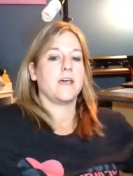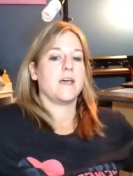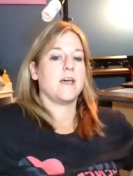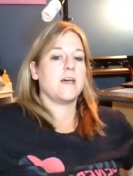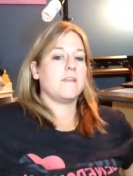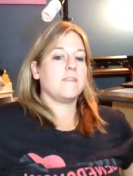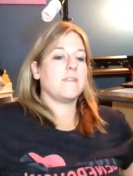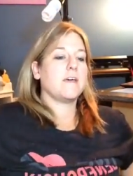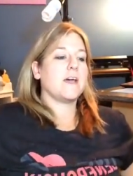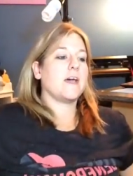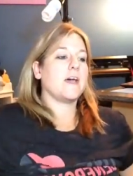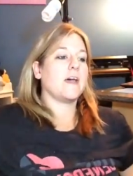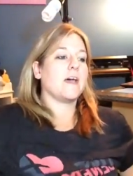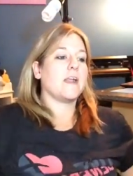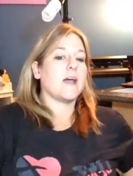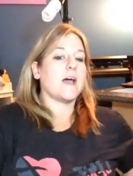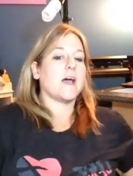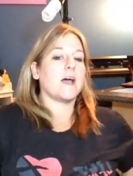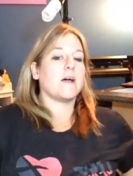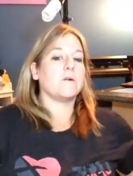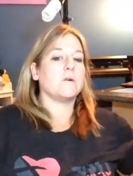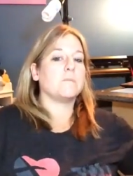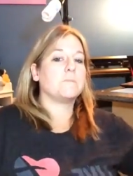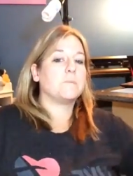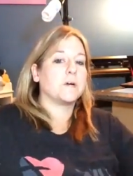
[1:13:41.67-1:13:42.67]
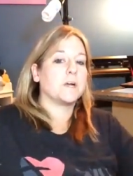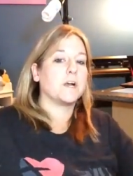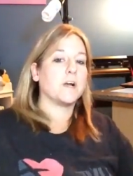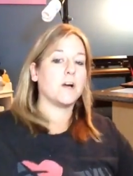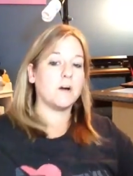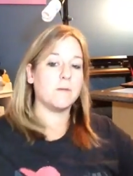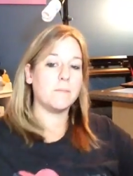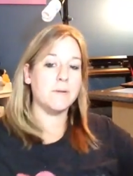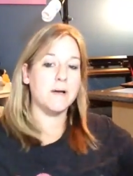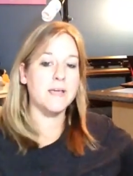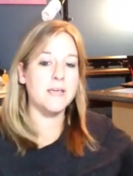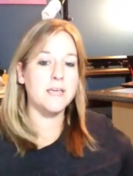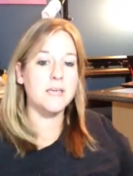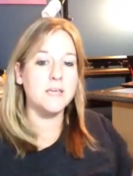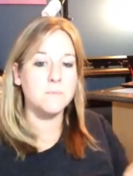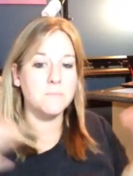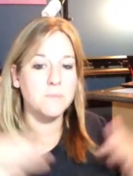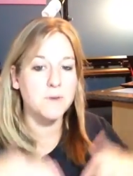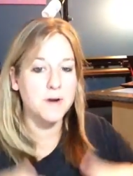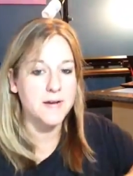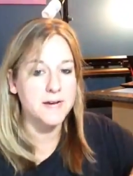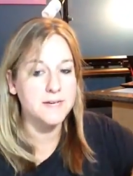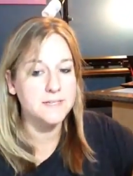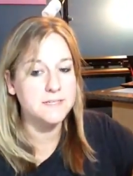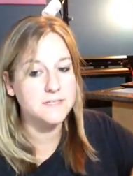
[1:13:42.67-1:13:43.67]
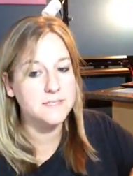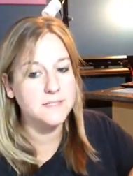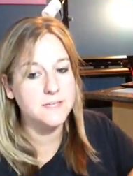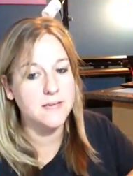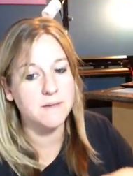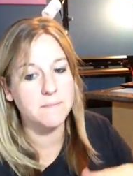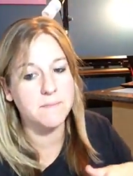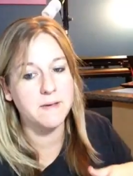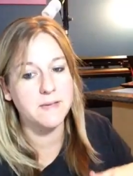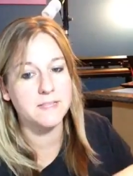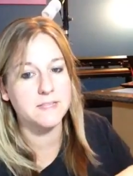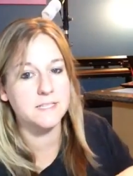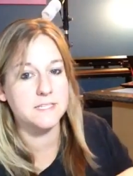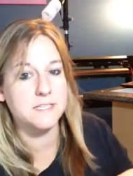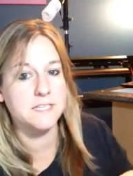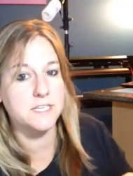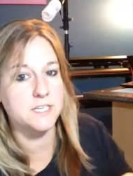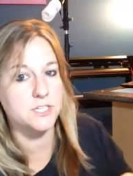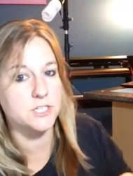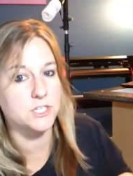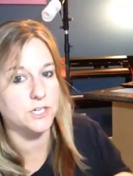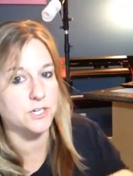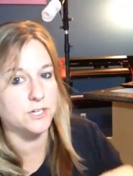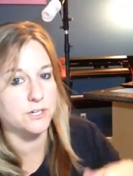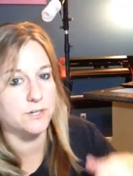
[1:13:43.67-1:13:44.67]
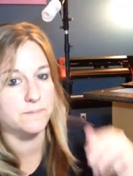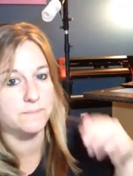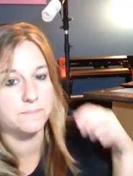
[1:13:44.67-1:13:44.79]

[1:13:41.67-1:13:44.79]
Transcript: and then I would put it on my heat press and make the t-shirt.